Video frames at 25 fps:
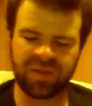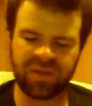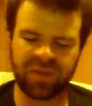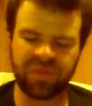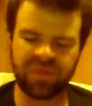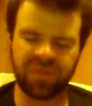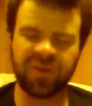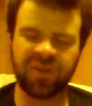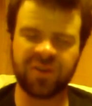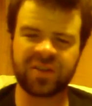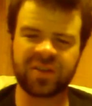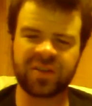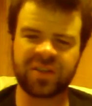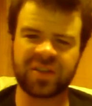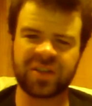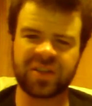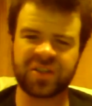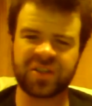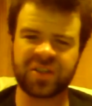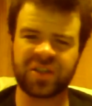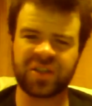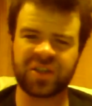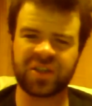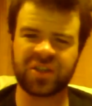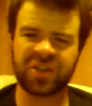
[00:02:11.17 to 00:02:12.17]
the furthest
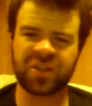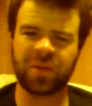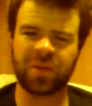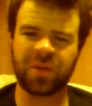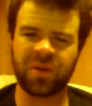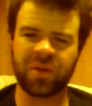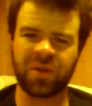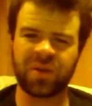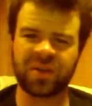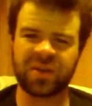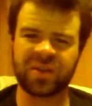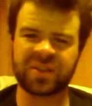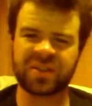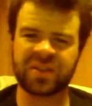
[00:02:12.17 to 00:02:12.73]
destination I wanted to